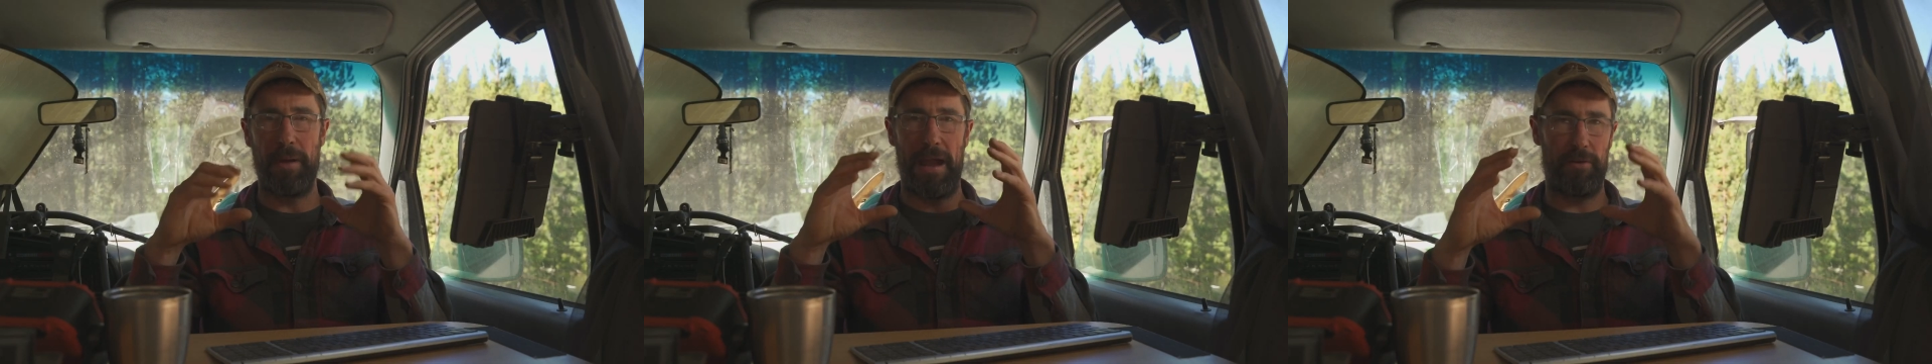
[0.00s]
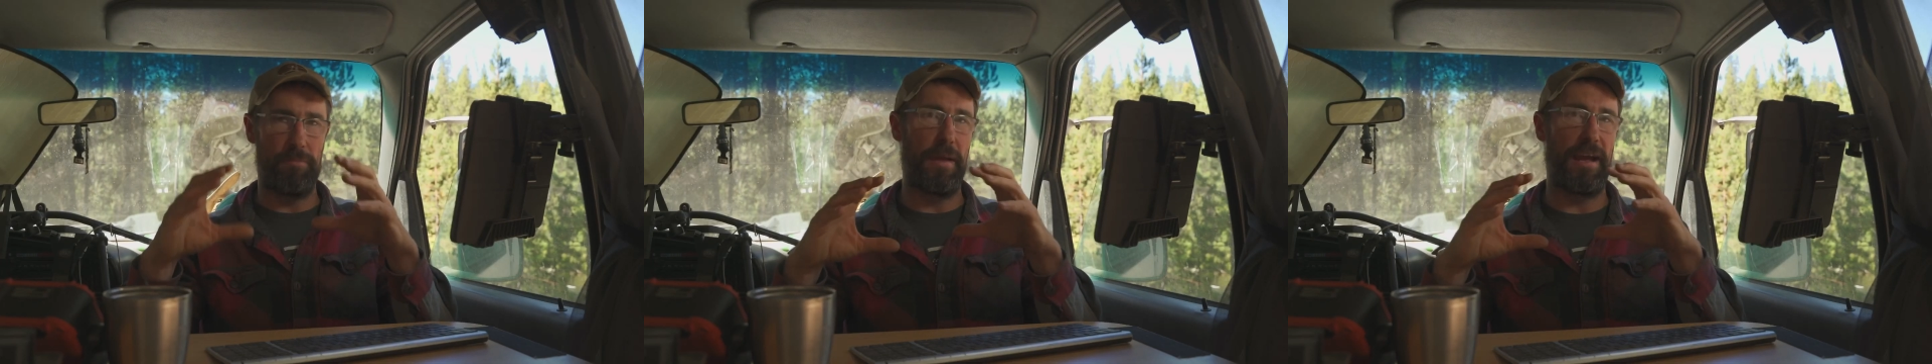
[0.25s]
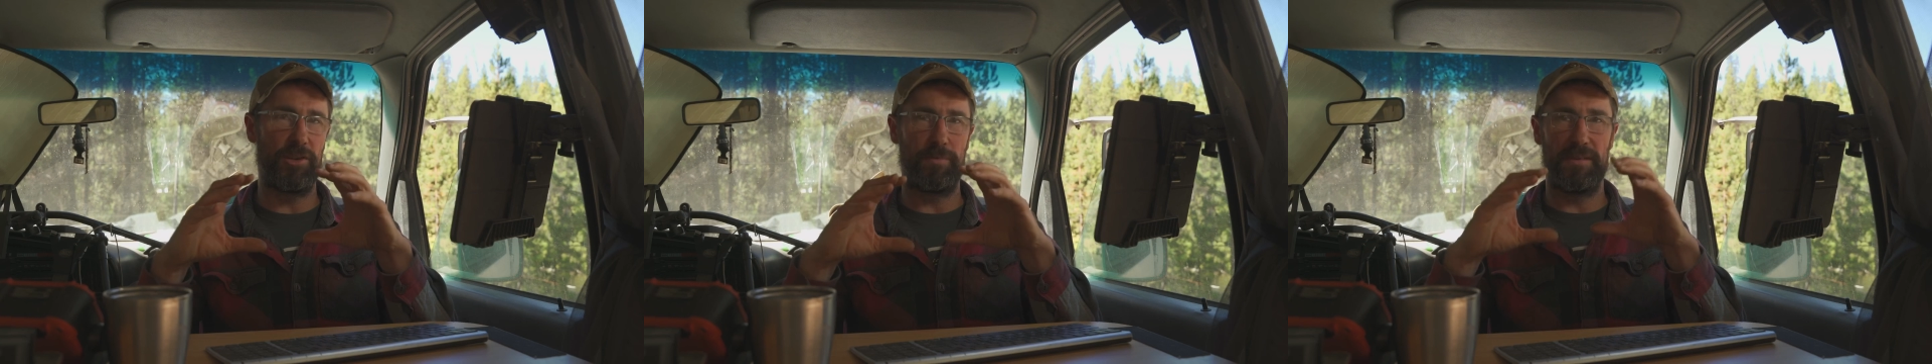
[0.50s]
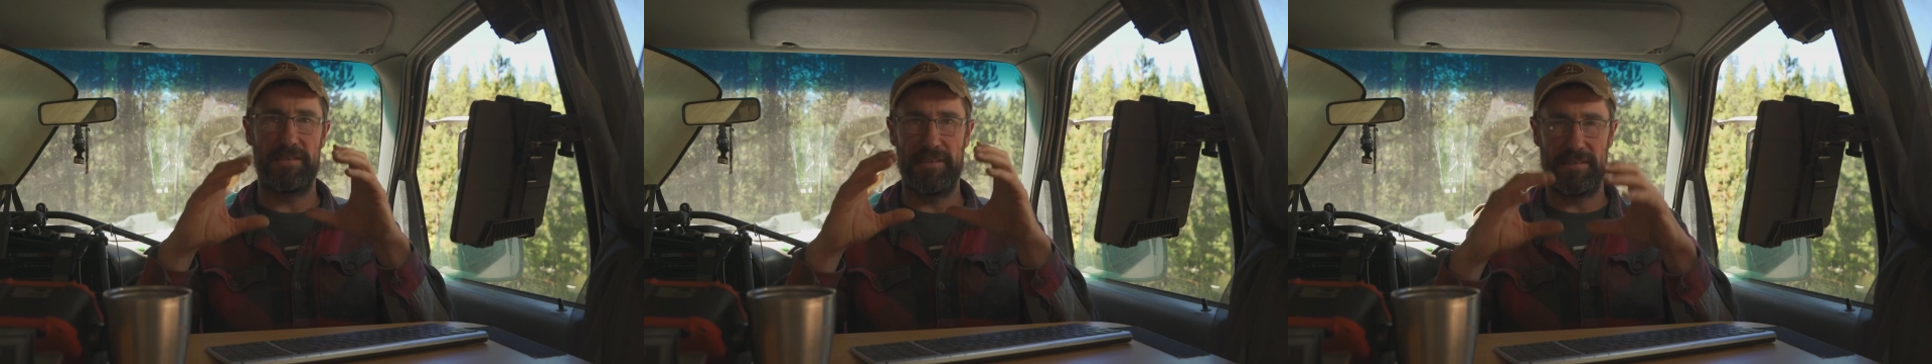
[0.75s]
battery
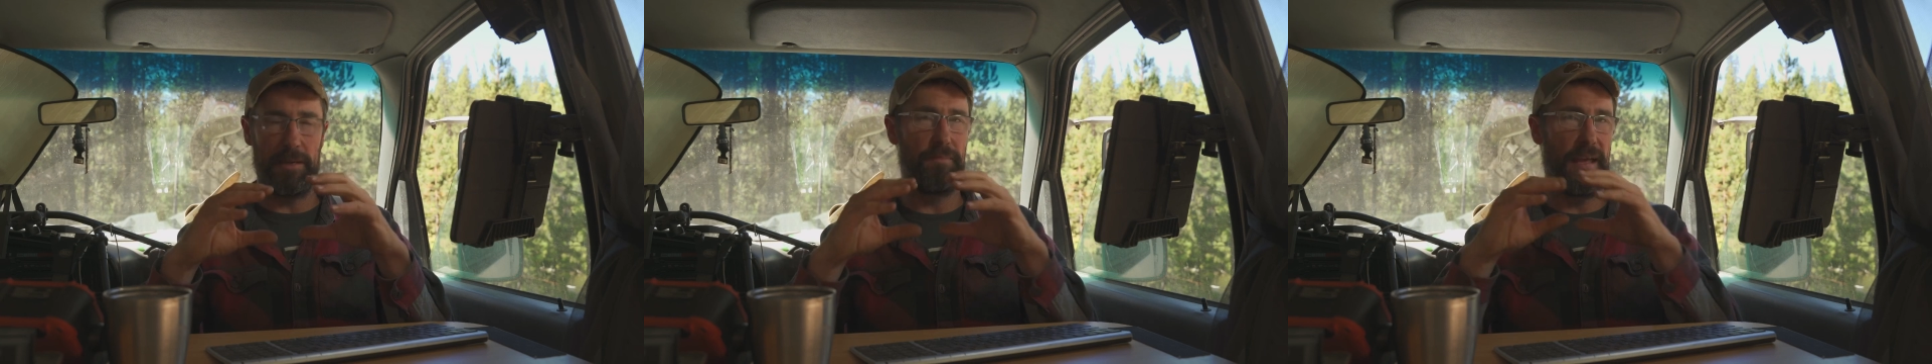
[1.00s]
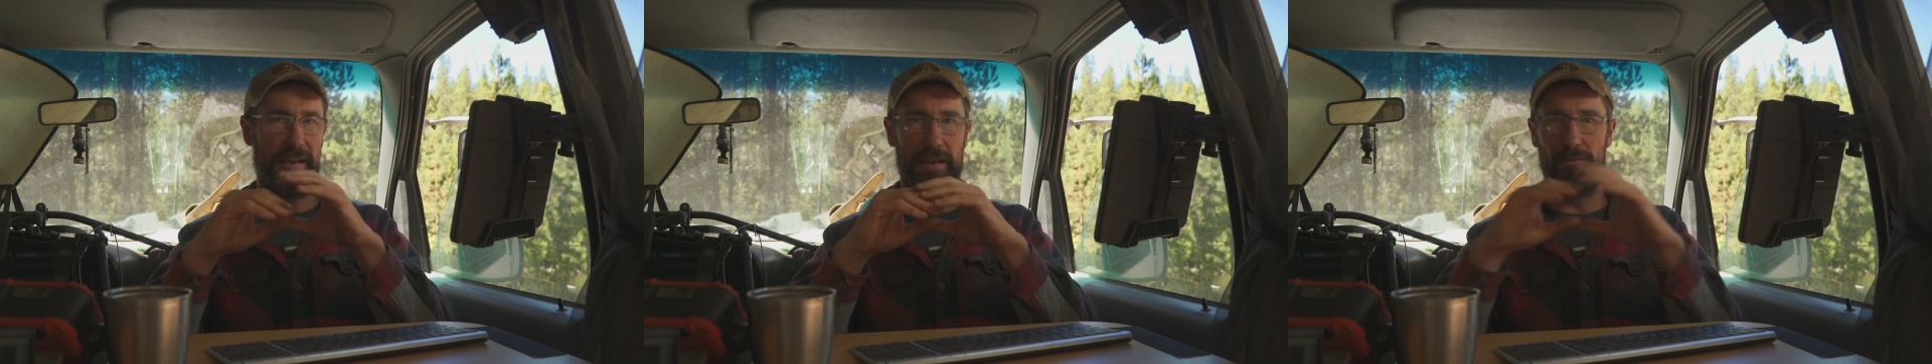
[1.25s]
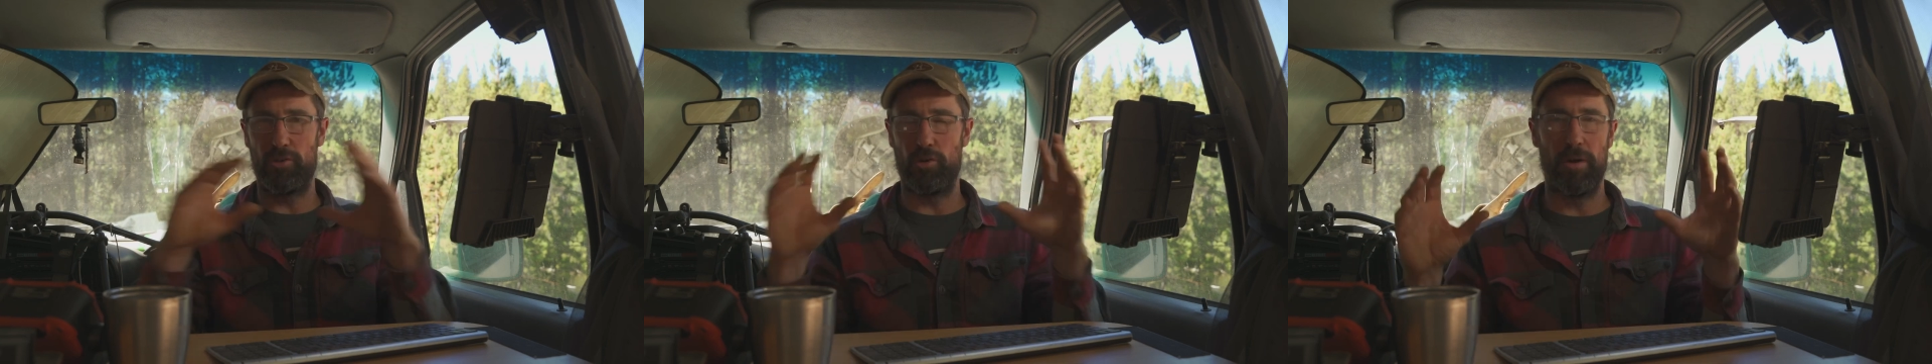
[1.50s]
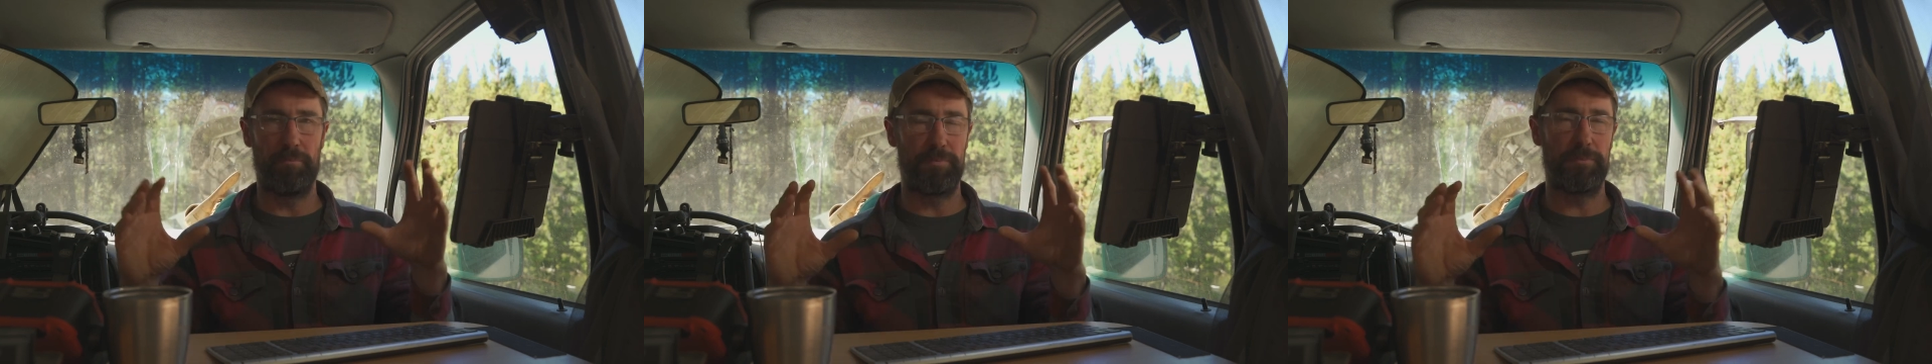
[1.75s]
management system that gives
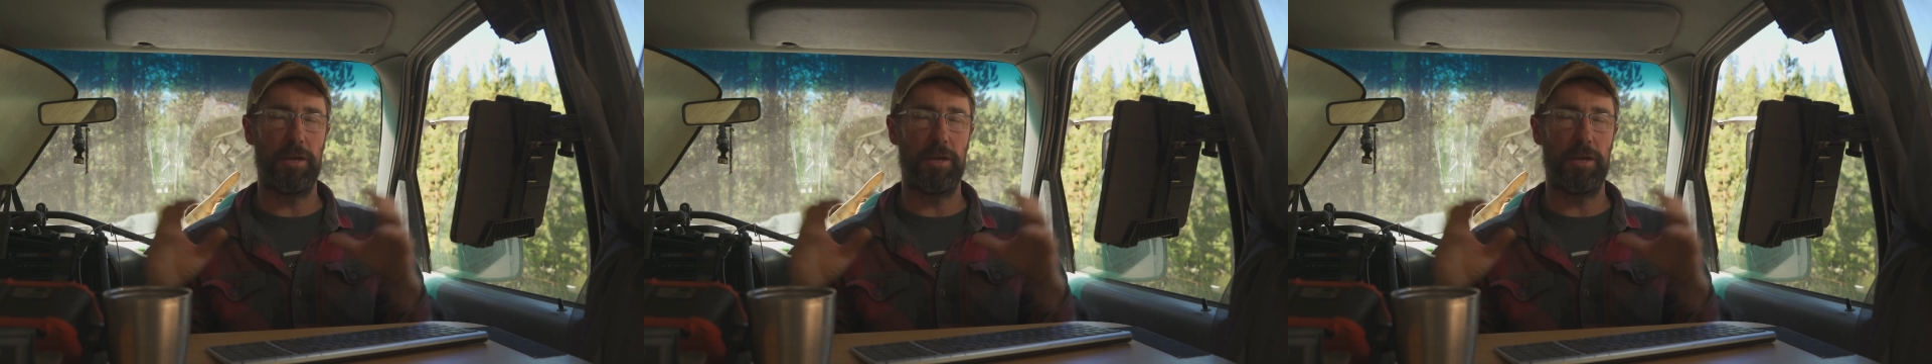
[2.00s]
you a